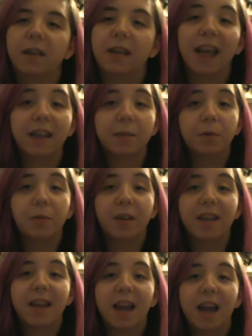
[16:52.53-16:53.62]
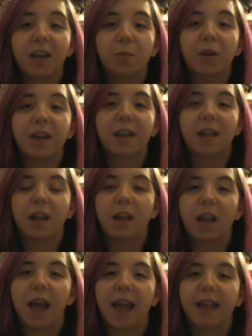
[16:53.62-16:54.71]
The next movie that I would
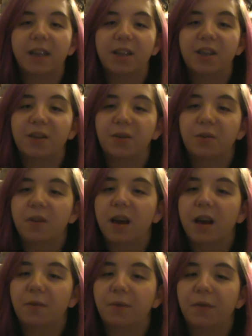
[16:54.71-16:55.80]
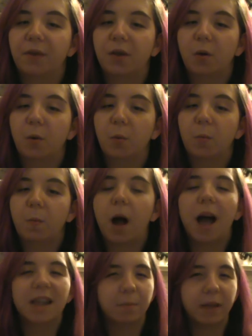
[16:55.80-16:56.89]
like to review,
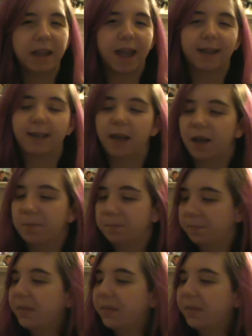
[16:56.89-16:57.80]
possibly next time,